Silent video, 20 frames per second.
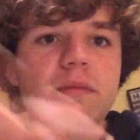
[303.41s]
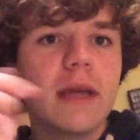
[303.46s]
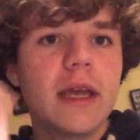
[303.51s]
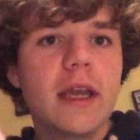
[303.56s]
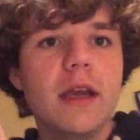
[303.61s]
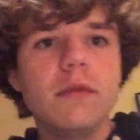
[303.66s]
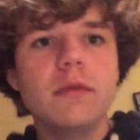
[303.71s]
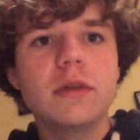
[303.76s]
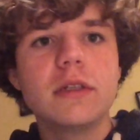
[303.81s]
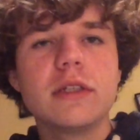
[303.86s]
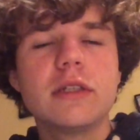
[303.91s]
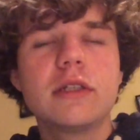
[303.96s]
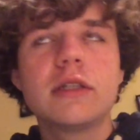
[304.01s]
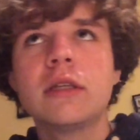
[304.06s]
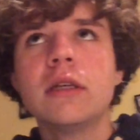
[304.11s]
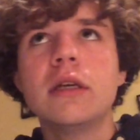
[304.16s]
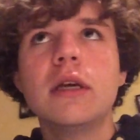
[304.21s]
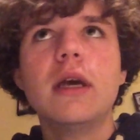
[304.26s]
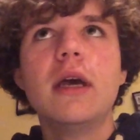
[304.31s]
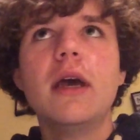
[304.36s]
He
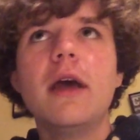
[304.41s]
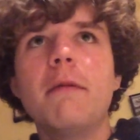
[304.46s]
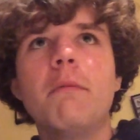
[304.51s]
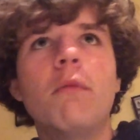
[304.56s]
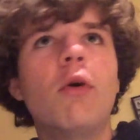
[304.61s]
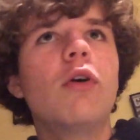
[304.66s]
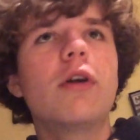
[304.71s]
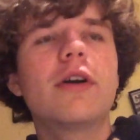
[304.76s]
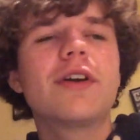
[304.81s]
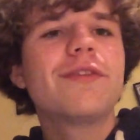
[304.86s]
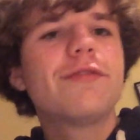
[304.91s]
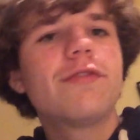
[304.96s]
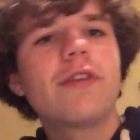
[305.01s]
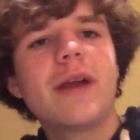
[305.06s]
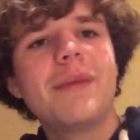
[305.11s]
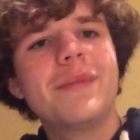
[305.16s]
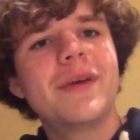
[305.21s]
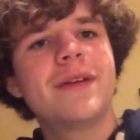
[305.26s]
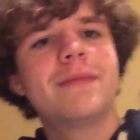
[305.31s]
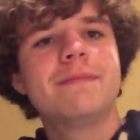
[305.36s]
was Morgan
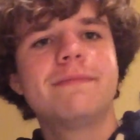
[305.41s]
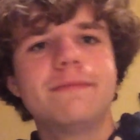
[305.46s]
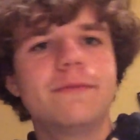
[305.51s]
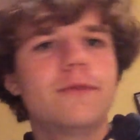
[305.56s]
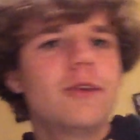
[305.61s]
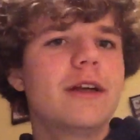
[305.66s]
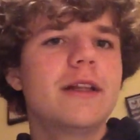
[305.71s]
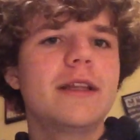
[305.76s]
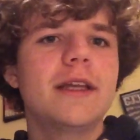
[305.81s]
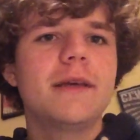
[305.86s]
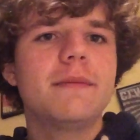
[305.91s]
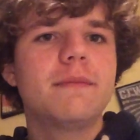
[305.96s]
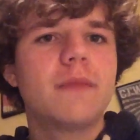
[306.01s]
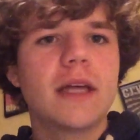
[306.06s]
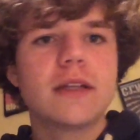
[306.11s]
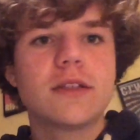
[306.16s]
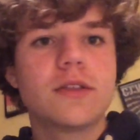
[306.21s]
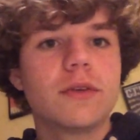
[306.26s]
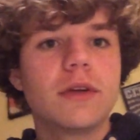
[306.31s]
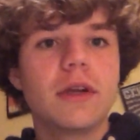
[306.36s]
Freeman. Really,
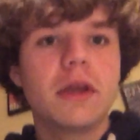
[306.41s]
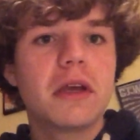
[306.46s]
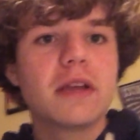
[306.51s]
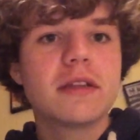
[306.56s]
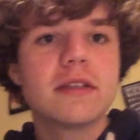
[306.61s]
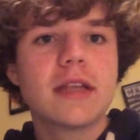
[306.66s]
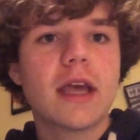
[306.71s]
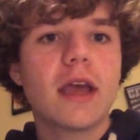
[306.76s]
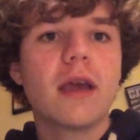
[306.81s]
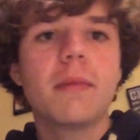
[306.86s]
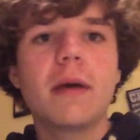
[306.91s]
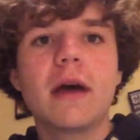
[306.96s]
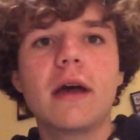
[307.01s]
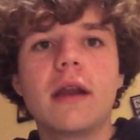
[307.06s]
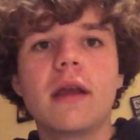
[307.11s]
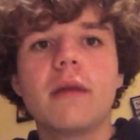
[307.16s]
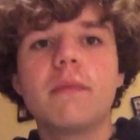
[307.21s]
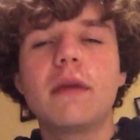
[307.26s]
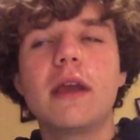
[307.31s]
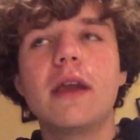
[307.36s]
that's all you can say
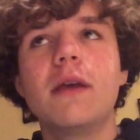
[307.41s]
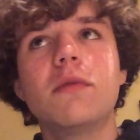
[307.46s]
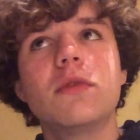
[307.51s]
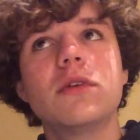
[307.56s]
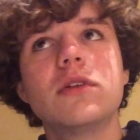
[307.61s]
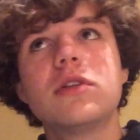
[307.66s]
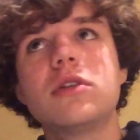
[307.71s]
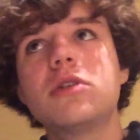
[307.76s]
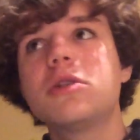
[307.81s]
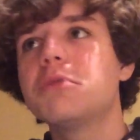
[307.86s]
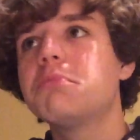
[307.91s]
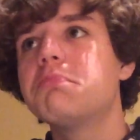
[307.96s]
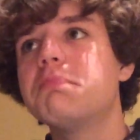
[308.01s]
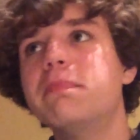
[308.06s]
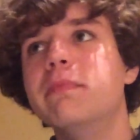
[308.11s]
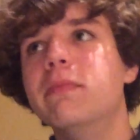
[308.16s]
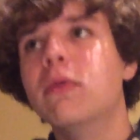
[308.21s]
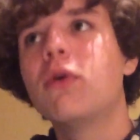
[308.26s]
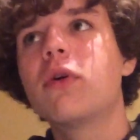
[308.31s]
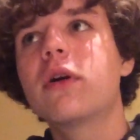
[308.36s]
about him. He was
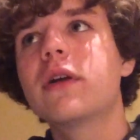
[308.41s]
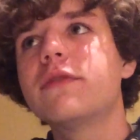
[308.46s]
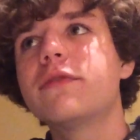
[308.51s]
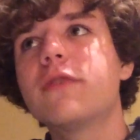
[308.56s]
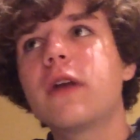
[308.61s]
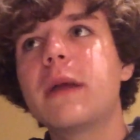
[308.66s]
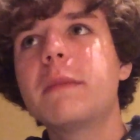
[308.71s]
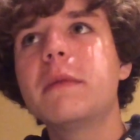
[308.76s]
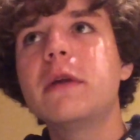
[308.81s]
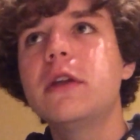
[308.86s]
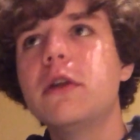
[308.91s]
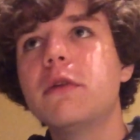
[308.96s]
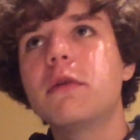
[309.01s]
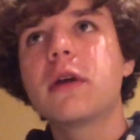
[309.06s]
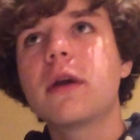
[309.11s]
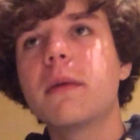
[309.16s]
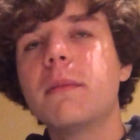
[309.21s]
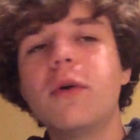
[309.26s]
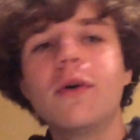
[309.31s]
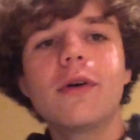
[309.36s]
Morgan Freeman
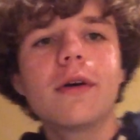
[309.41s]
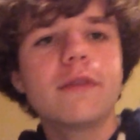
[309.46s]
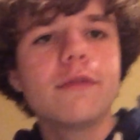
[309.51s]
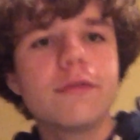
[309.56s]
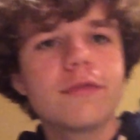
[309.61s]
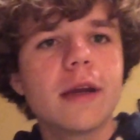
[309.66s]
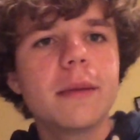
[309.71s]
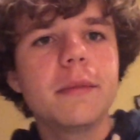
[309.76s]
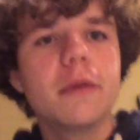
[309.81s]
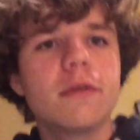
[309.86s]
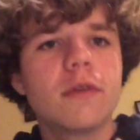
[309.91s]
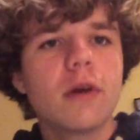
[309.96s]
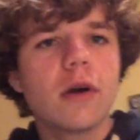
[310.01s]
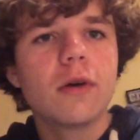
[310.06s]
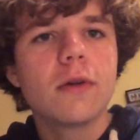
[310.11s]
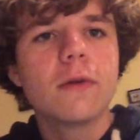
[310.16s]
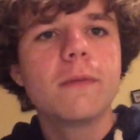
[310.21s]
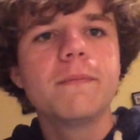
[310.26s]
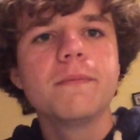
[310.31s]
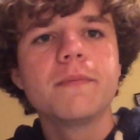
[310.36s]
doing a Morgan Freeman
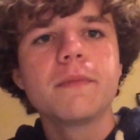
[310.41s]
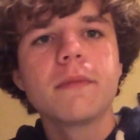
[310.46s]
role.